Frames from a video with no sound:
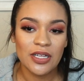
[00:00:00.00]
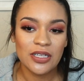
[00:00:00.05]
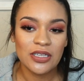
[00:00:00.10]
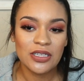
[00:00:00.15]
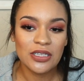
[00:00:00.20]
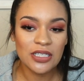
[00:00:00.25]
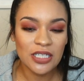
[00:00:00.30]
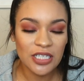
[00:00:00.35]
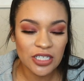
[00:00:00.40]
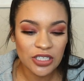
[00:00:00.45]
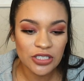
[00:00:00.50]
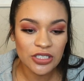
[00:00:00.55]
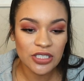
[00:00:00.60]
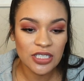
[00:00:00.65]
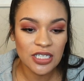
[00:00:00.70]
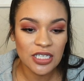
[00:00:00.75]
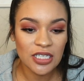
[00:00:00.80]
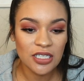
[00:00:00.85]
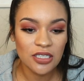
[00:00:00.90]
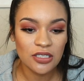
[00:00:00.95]

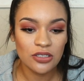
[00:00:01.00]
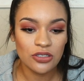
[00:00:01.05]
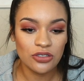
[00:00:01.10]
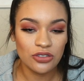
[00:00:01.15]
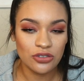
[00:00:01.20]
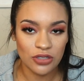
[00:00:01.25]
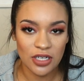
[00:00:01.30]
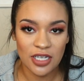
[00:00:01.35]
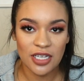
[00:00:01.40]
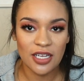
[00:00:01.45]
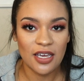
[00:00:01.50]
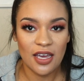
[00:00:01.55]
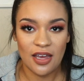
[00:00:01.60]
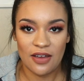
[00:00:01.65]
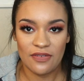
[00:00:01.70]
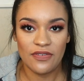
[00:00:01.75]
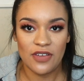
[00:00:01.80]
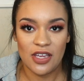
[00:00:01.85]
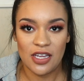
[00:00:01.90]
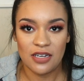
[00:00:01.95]
literally drink
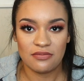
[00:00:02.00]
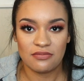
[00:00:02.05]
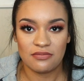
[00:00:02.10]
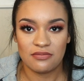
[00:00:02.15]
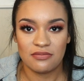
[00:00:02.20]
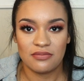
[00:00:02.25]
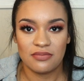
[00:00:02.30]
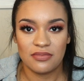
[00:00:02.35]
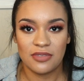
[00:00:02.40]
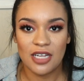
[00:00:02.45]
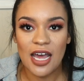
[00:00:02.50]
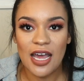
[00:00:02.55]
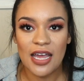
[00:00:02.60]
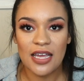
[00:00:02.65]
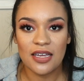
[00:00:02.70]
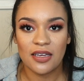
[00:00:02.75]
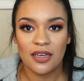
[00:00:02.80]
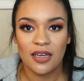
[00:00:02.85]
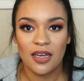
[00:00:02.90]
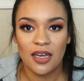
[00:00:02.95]
caffeine.
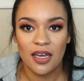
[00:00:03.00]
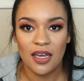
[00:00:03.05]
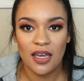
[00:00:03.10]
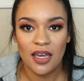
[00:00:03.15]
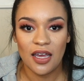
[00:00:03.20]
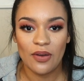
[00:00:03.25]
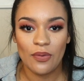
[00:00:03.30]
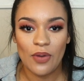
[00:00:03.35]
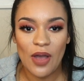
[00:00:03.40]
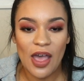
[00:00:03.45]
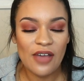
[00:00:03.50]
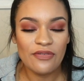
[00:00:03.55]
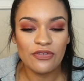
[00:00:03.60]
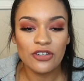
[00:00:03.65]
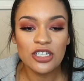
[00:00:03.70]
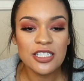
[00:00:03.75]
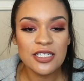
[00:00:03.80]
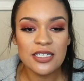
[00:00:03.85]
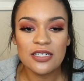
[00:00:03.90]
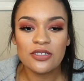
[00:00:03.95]
Like,
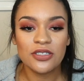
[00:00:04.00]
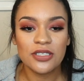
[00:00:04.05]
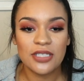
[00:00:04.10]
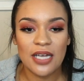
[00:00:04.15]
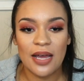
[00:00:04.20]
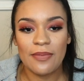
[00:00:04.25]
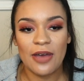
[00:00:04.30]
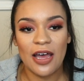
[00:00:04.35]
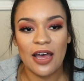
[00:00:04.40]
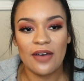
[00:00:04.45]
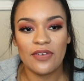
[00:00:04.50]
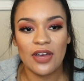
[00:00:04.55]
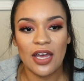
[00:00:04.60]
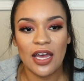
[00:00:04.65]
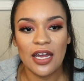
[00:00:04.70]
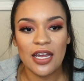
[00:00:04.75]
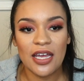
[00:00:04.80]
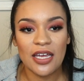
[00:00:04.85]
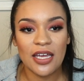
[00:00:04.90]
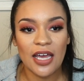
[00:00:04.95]
every single time I have a
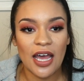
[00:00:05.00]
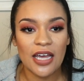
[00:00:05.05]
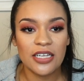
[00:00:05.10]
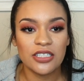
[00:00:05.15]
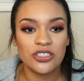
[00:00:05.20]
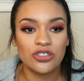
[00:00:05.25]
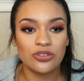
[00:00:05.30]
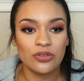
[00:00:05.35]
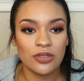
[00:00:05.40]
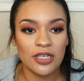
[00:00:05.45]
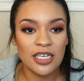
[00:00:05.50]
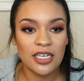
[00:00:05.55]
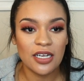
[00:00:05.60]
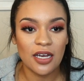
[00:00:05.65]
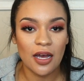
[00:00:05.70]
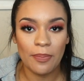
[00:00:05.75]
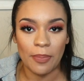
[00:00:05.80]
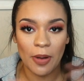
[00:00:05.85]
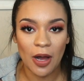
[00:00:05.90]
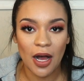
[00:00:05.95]
headache, I drink
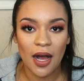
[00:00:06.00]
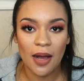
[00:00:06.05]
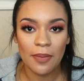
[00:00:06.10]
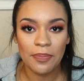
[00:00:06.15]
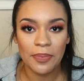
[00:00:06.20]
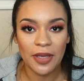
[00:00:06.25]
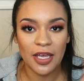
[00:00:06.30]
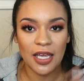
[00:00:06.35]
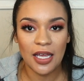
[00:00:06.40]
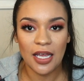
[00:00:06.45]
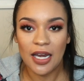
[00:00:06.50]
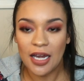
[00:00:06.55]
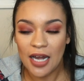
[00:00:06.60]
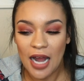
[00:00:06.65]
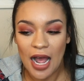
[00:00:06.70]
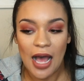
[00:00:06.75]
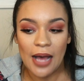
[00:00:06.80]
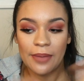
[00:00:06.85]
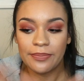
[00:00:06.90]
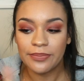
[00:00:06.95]
a pop
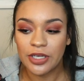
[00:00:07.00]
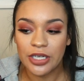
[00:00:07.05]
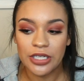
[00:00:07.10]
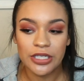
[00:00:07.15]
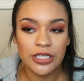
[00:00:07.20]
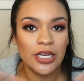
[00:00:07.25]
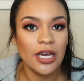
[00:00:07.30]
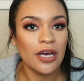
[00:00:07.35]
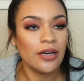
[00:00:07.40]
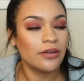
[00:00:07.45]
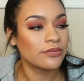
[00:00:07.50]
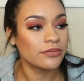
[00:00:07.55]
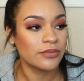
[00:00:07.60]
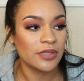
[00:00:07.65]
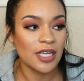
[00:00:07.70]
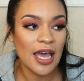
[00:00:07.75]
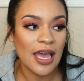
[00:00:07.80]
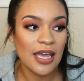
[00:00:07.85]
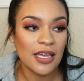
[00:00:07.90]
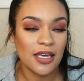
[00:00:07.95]
and I'm good to go.
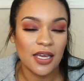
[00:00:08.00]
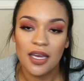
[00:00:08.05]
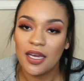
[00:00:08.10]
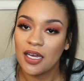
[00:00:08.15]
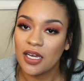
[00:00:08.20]
Like,